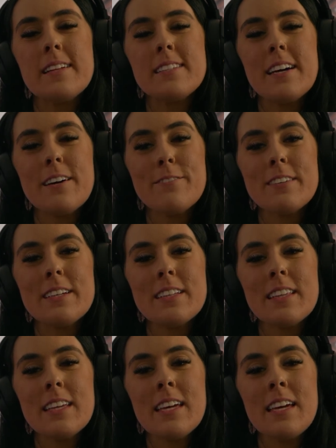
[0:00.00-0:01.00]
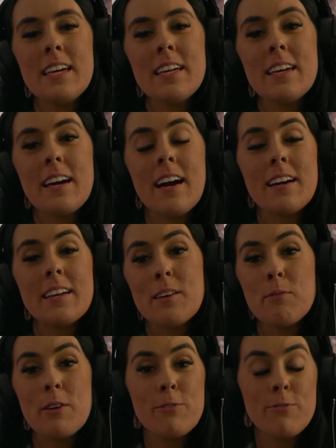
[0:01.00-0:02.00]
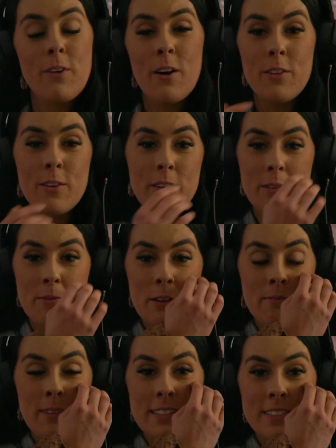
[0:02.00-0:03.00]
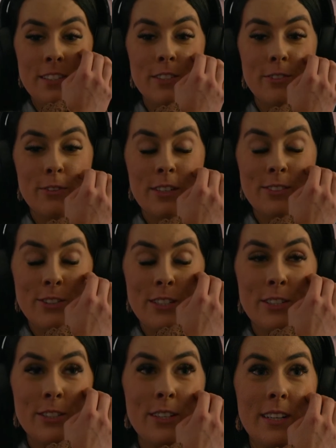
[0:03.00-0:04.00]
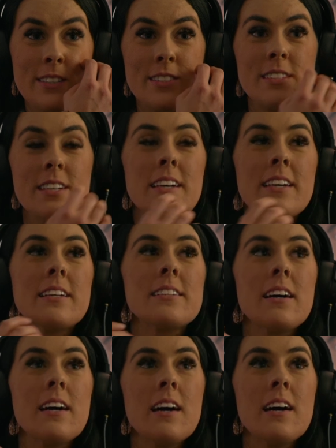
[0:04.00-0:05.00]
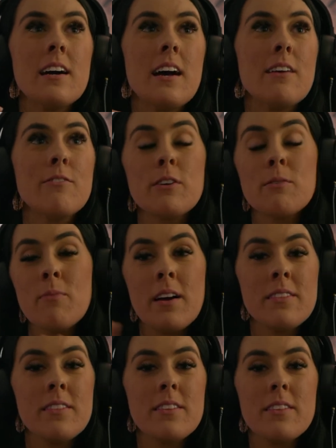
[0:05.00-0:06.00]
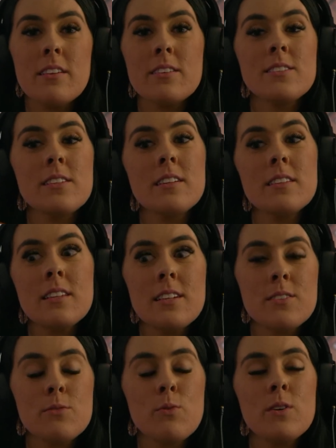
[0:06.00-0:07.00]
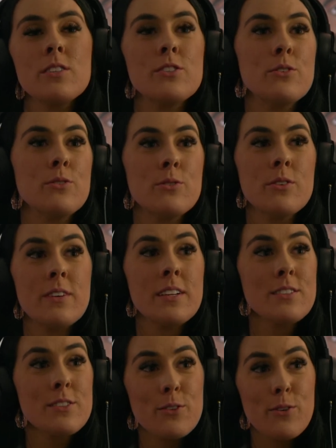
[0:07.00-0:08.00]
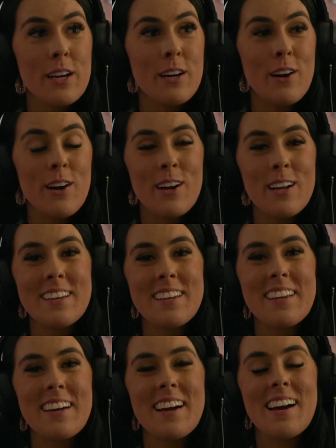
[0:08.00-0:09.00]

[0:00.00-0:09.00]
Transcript: Definitely, yeah, give me a follow, give me a message if you guys are interested. Every month there's at least 1 to 2 events going on.